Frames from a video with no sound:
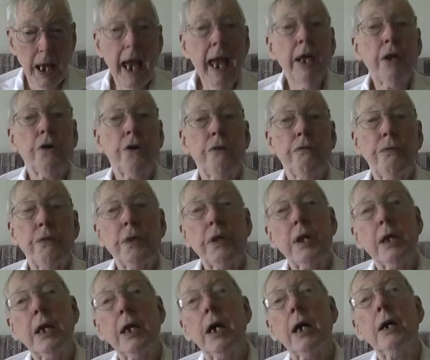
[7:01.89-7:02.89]
anchor for
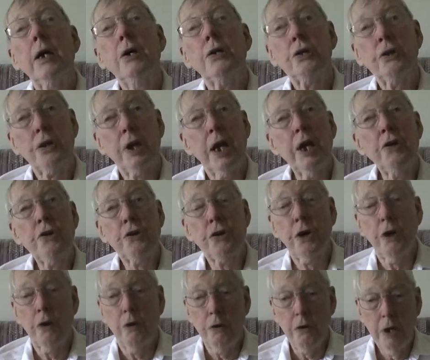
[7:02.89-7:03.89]
the Today
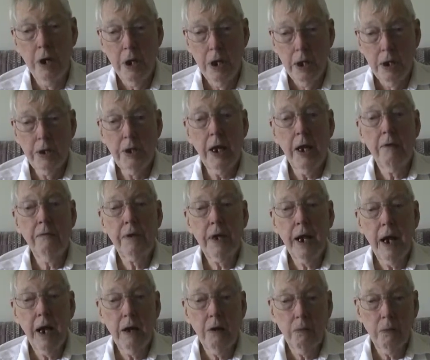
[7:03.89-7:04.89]
Show, Dave
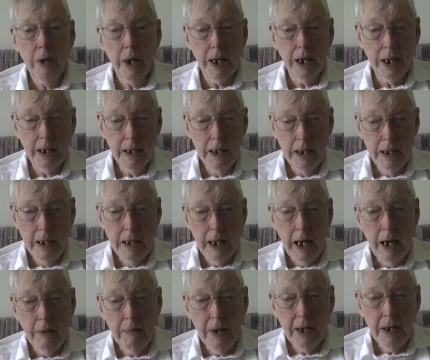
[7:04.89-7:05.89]
Garroway.
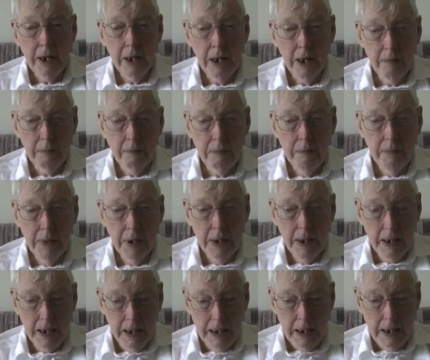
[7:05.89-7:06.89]
I met him
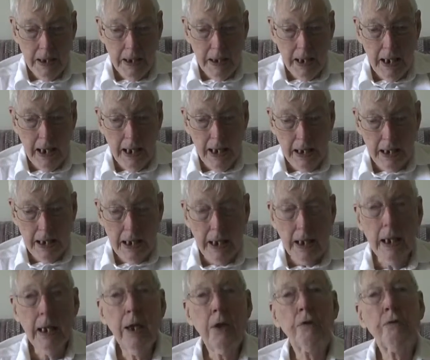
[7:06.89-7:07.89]
and
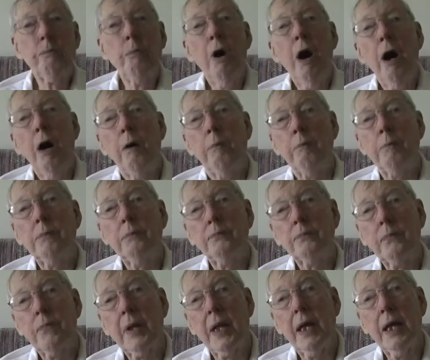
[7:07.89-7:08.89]
his mom.
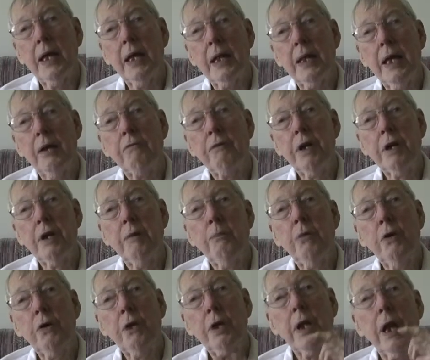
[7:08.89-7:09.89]
They had written a
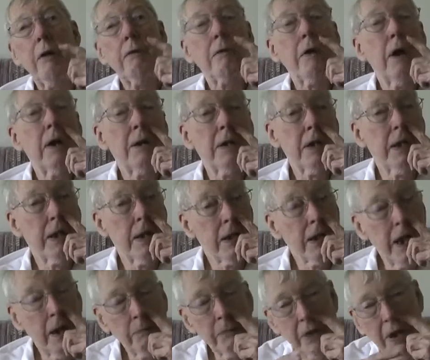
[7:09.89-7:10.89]
book and they were
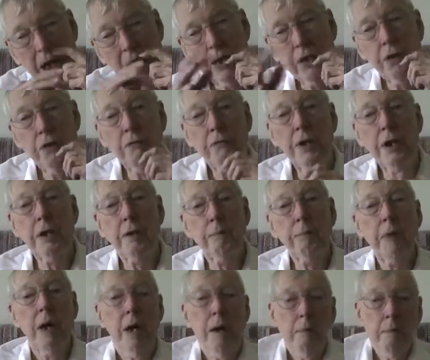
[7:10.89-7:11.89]
coming to KQV
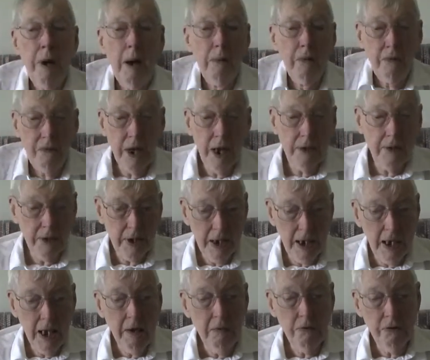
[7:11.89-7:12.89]
to publicize it.
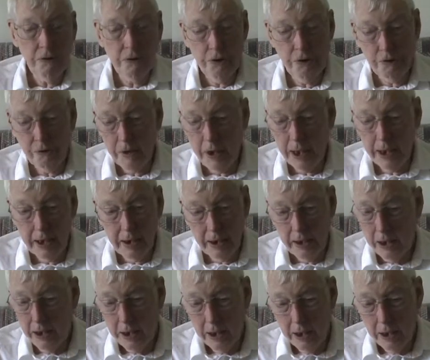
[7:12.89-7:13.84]
And he was just like